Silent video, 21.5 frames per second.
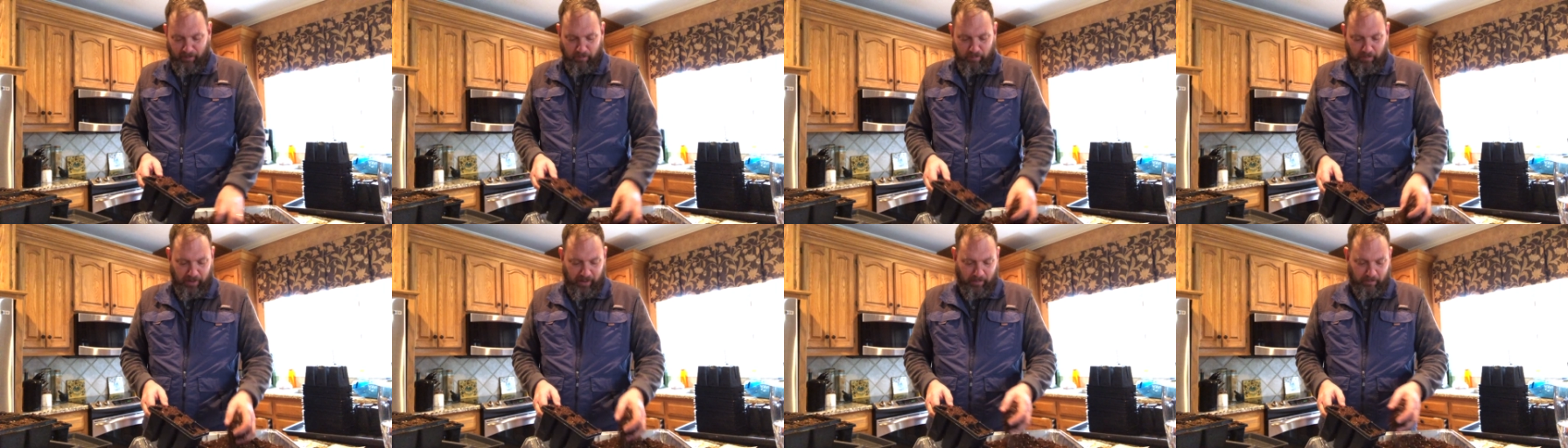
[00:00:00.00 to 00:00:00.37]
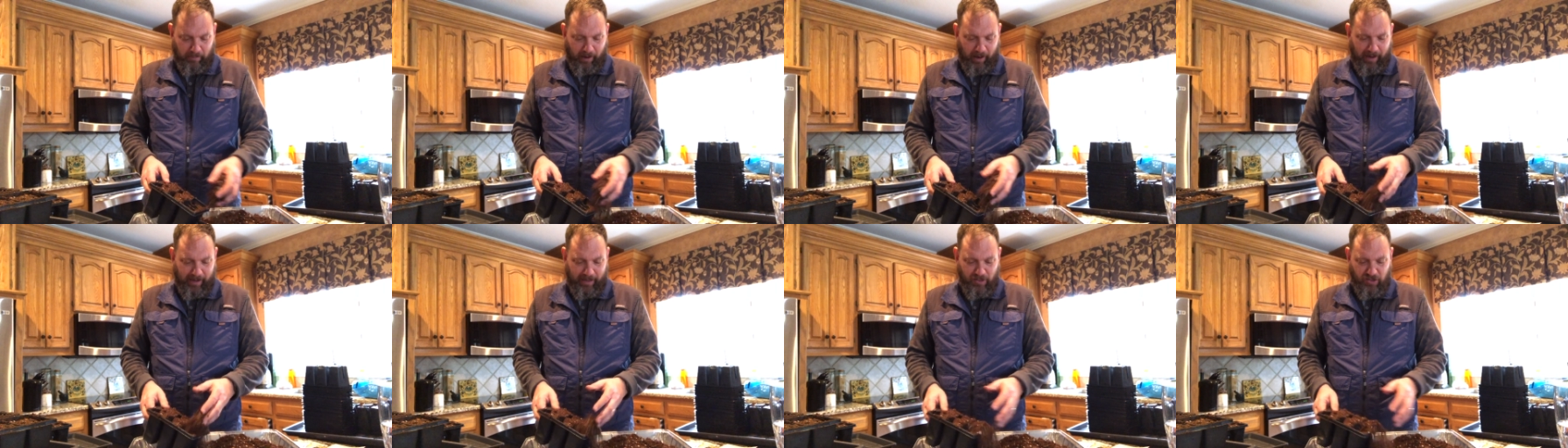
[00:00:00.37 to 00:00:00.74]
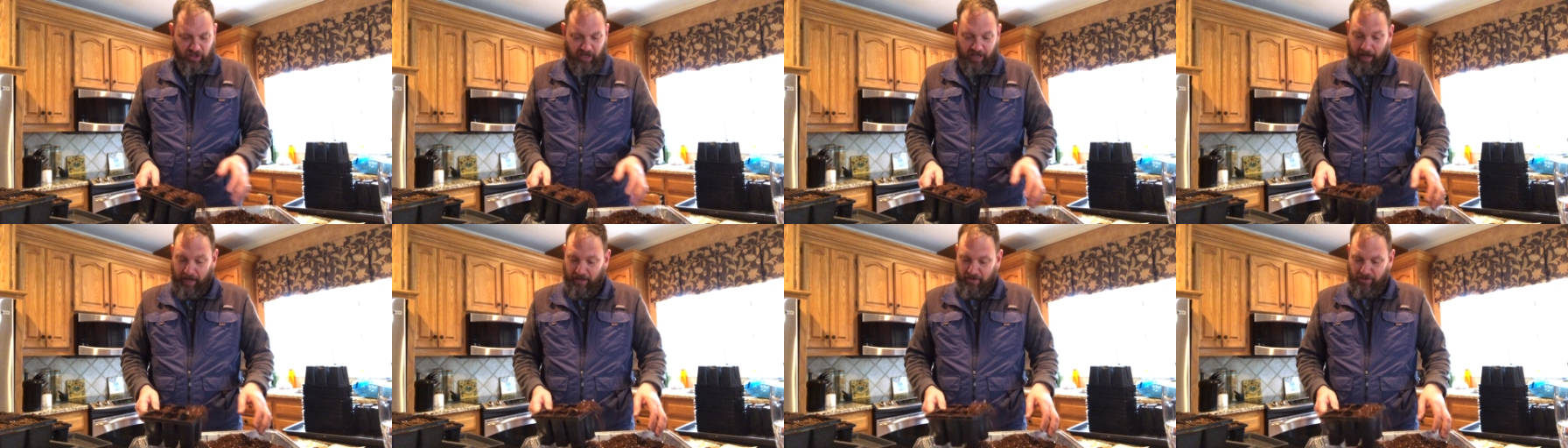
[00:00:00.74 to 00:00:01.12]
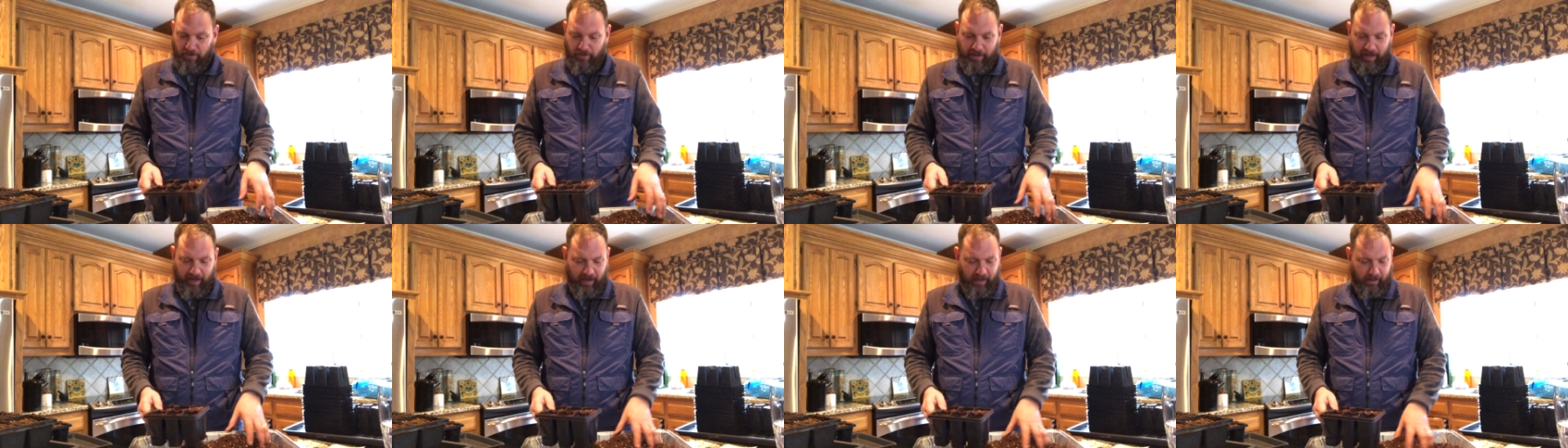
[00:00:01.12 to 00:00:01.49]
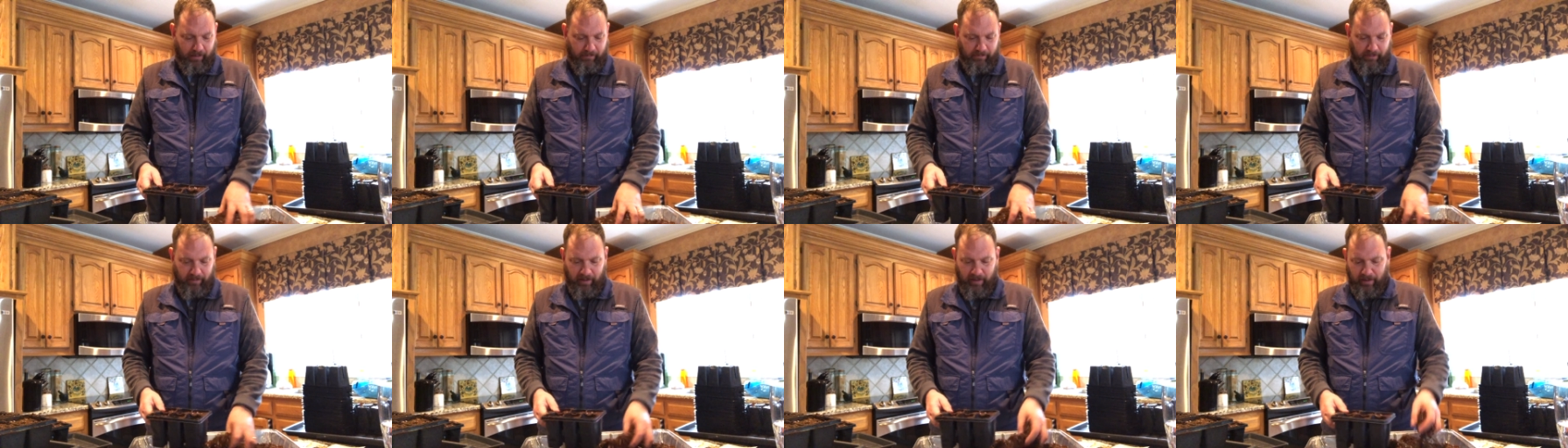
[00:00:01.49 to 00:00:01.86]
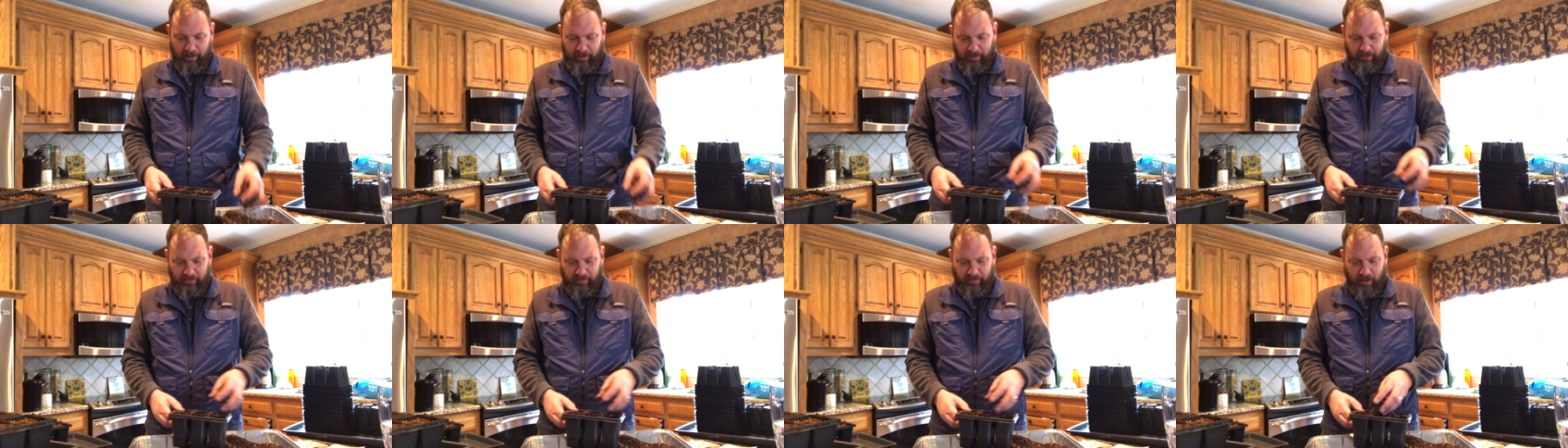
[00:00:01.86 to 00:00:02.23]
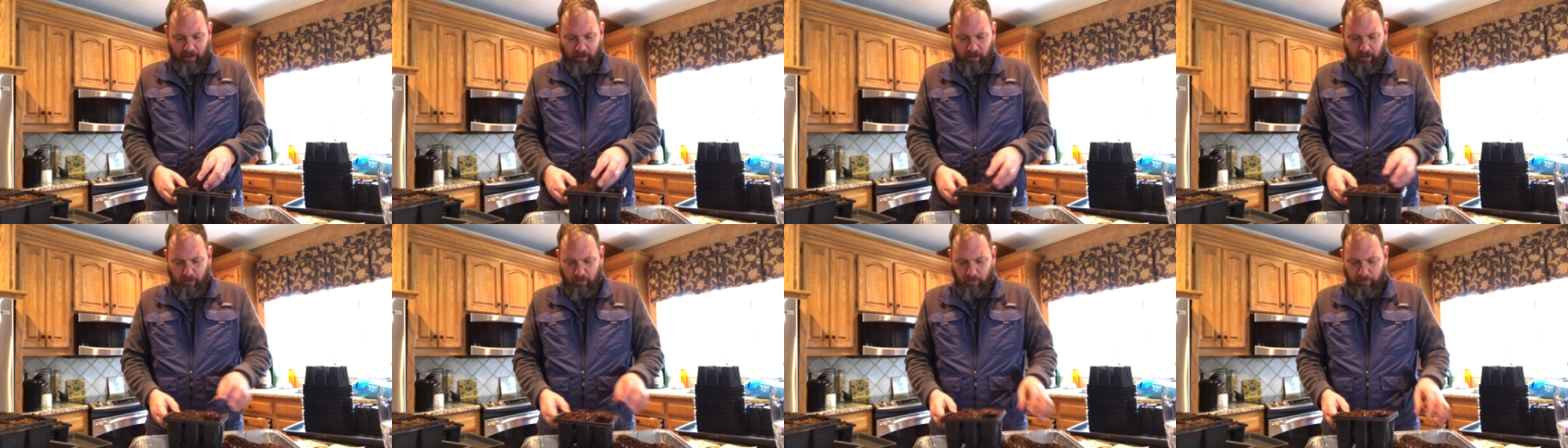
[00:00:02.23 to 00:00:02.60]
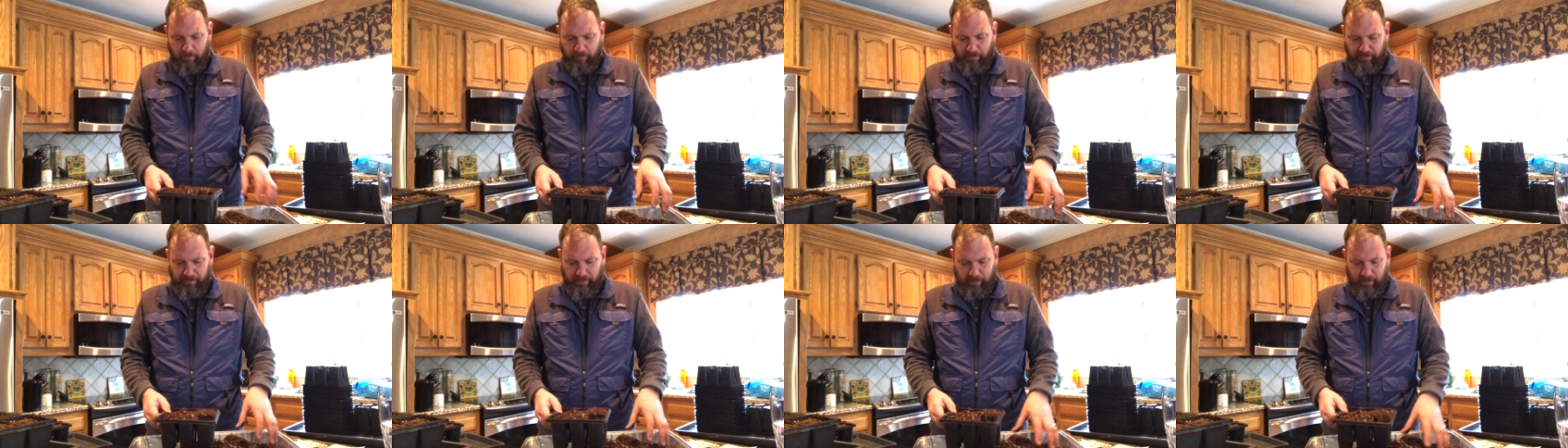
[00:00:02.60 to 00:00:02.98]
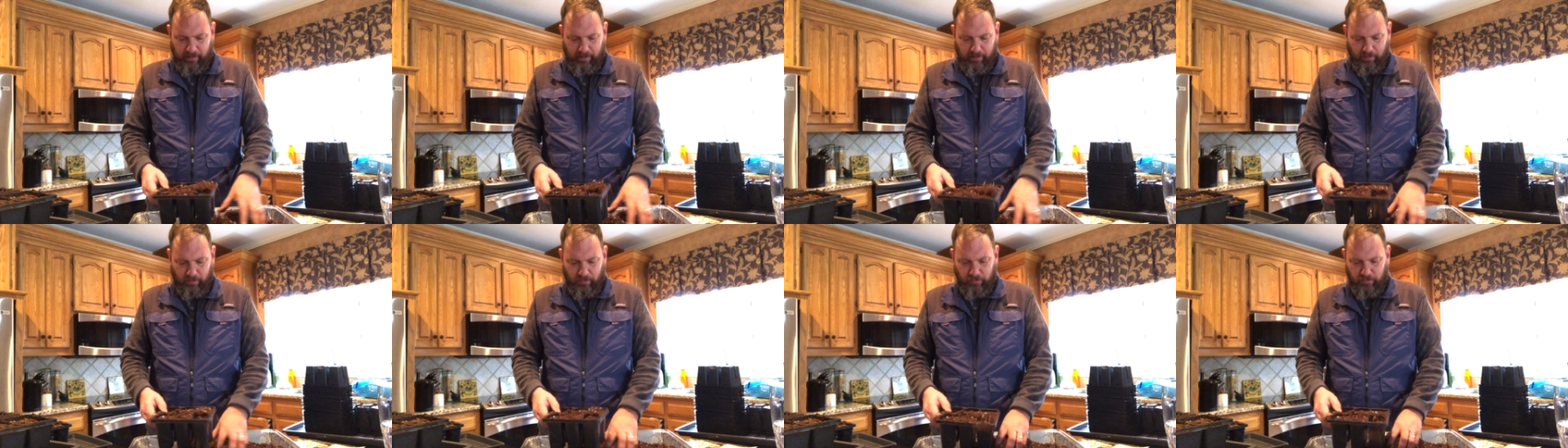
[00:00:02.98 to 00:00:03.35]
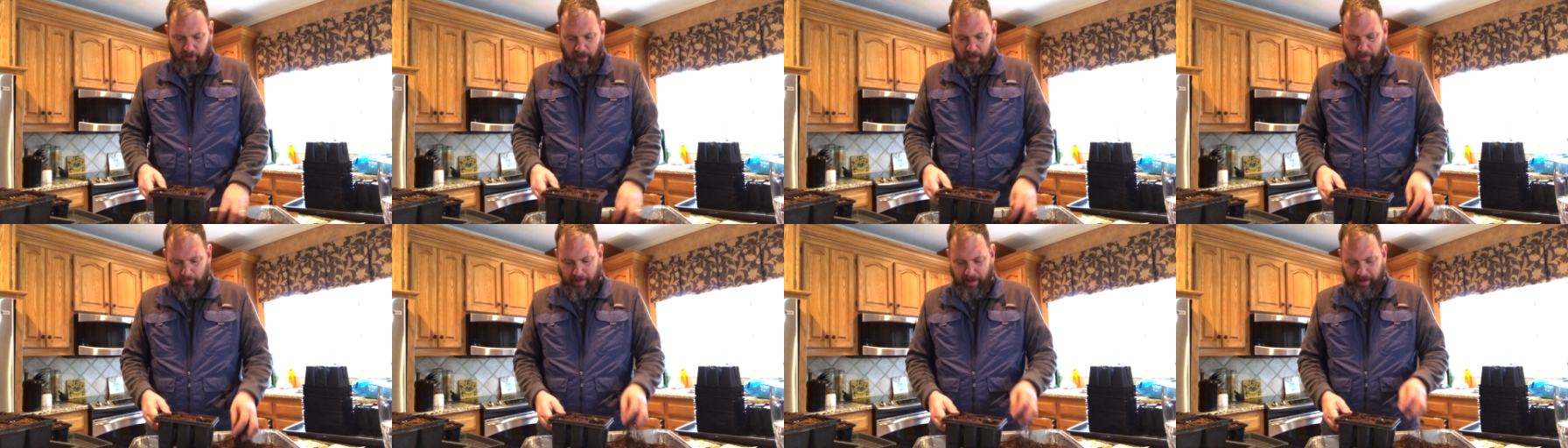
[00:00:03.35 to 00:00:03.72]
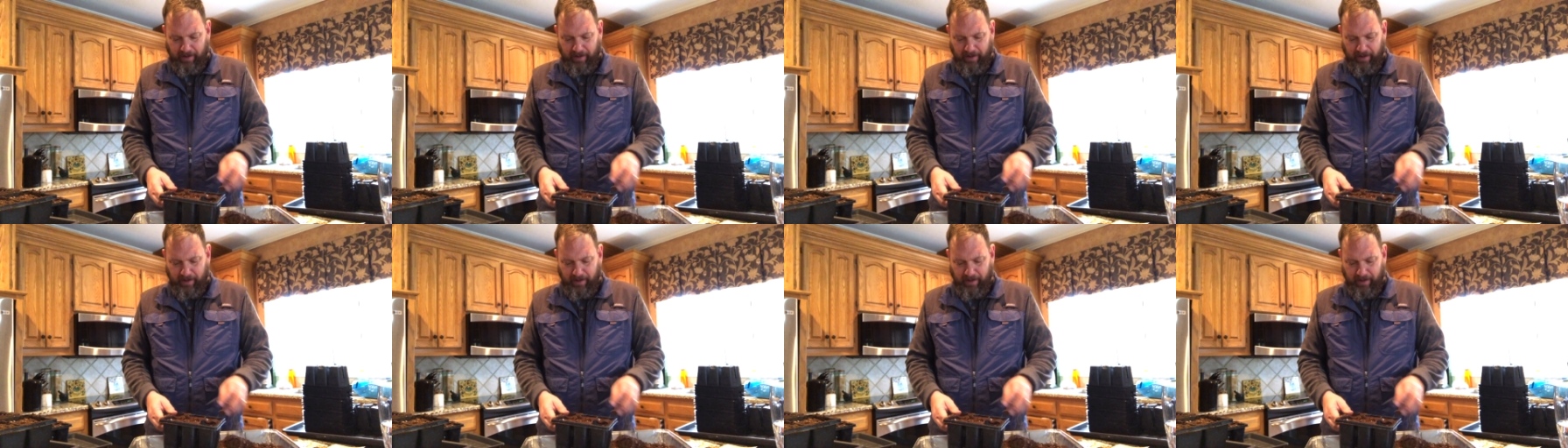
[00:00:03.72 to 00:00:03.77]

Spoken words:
But a potting shed I don't have. So try to